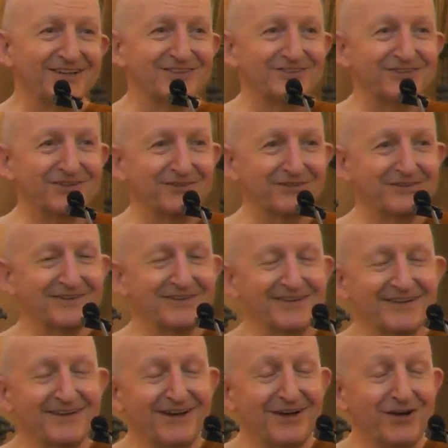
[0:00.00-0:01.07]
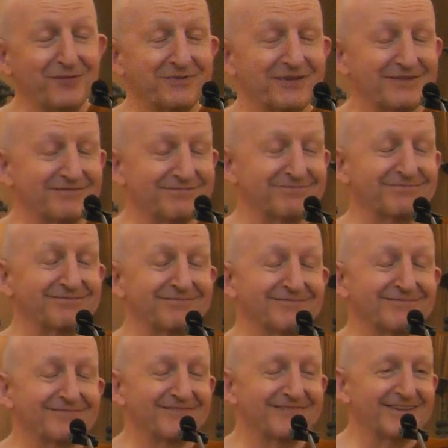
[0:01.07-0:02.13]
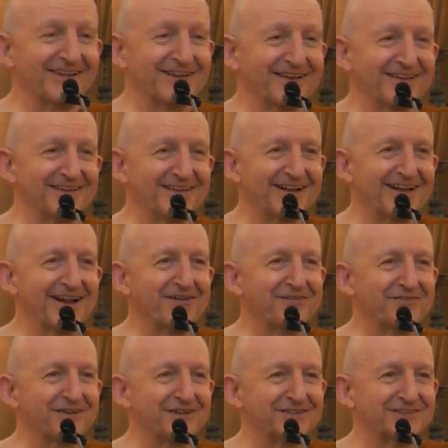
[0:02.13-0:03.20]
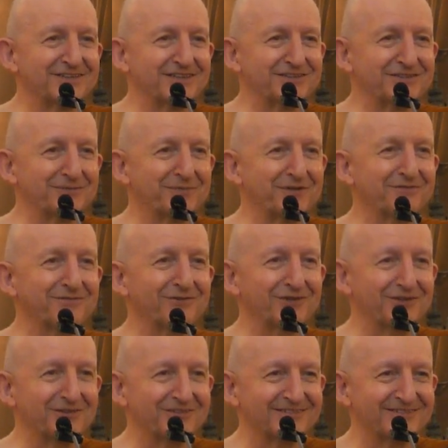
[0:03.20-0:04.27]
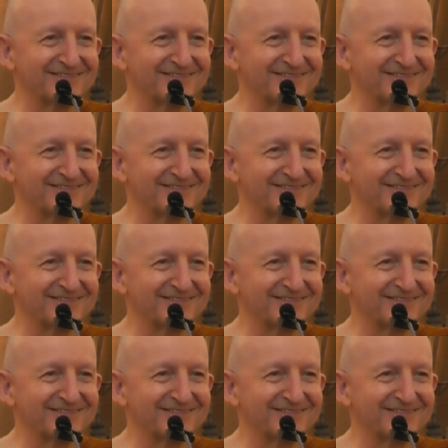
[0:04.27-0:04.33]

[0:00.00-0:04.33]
So I hope that clarifies things a bit for you.